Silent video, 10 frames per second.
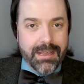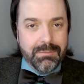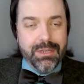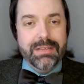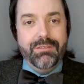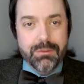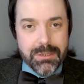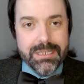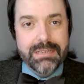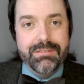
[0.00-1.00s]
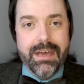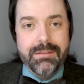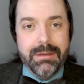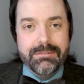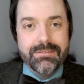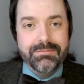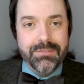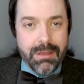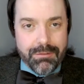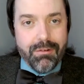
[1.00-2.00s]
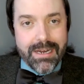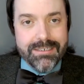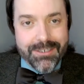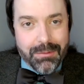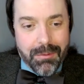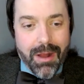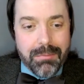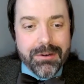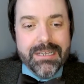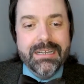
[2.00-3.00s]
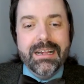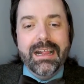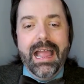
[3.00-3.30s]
I believe you believe that about you have a right to your property.